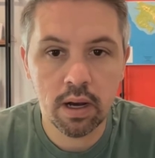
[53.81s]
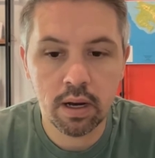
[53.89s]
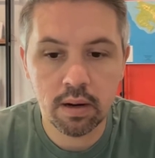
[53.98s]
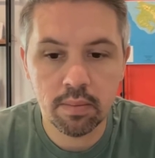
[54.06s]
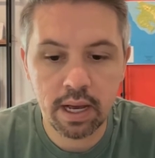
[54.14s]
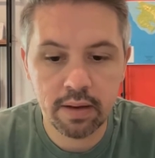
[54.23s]

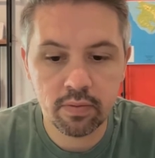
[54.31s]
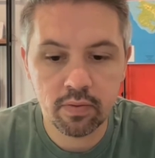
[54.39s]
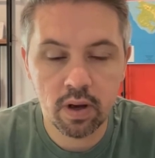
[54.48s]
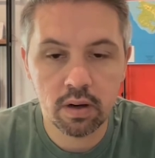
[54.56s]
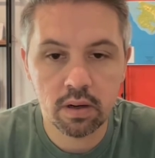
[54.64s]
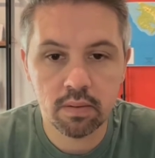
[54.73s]
Um, have
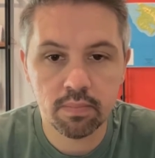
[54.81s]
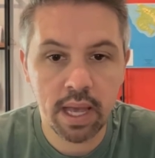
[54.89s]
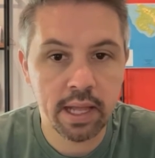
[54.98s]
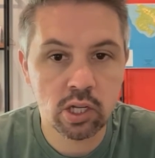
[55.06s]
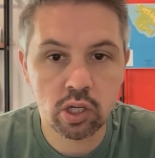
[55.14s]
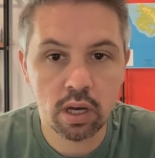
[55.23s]
um,
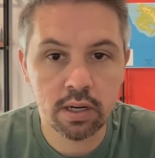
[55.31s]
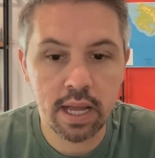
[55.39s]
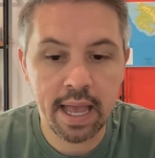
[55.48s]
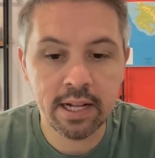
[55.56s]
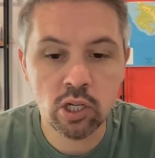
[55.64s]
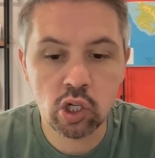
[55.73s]
en
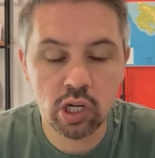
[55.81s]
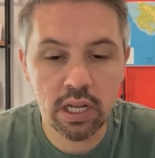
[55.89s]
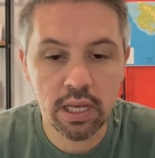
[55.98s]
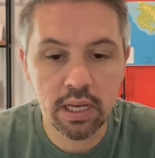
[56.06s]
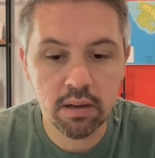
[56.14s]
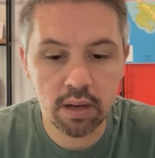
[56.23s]
an
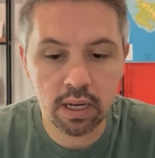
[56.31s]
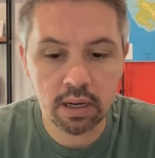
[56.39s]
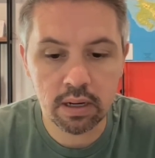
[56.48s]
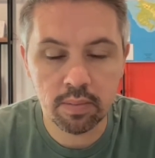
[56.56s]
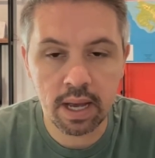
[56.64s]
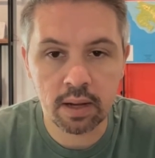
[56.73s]
engineer um,